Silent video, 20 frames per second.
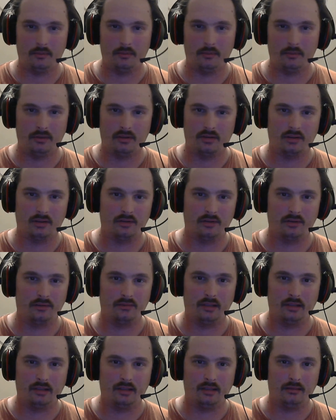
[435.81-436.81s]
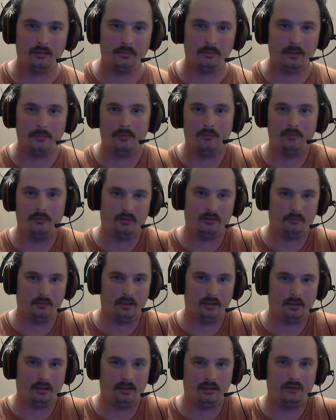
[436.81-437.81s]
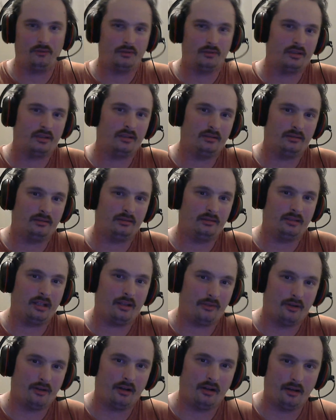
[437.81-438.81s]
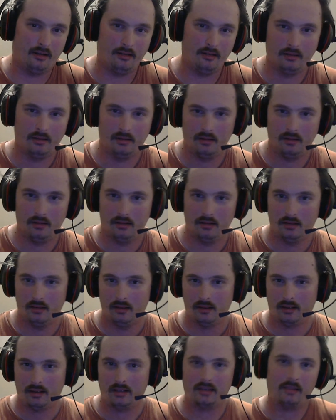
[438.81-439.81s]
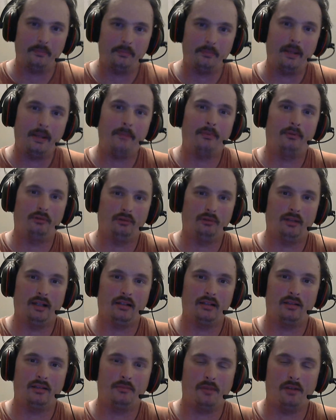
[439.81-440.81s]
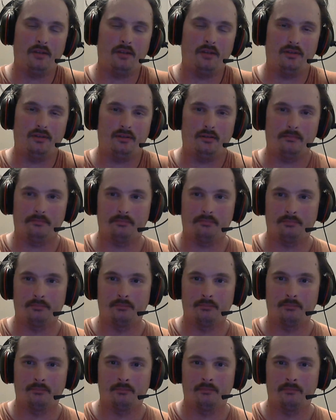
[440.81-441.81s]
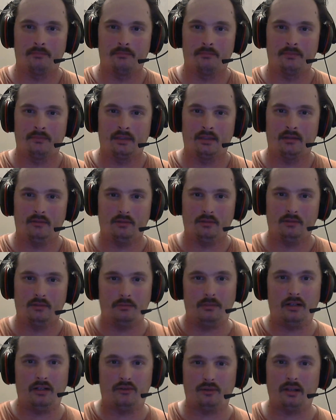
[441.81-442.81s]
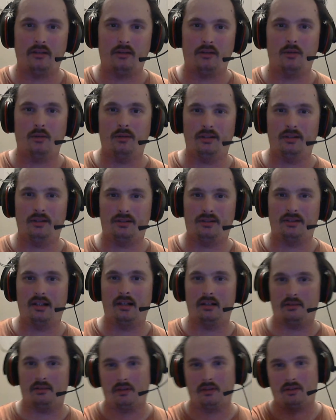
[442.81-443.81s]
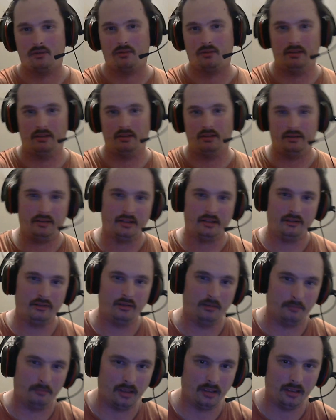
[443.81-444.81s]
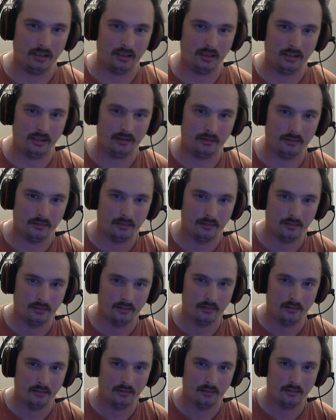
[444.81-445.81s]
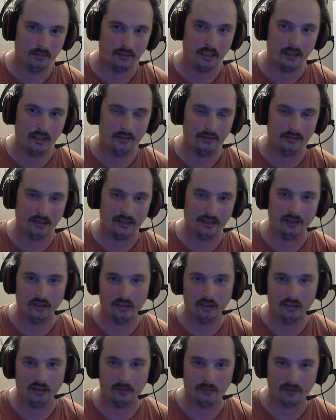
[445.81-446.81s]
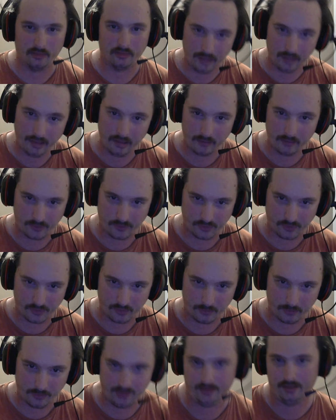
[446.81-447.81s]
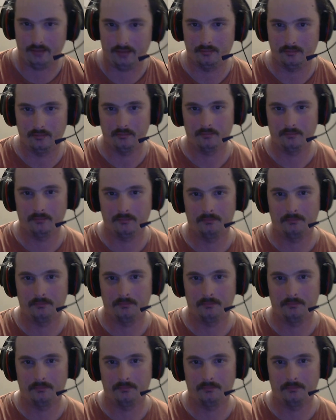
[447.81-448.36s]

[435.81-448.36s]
He was just concerned that the people weren't as interested as he thought. Because the people who liked his music would much rather go inside his restaurant and to hear him play than to hear him on the radio for some reason.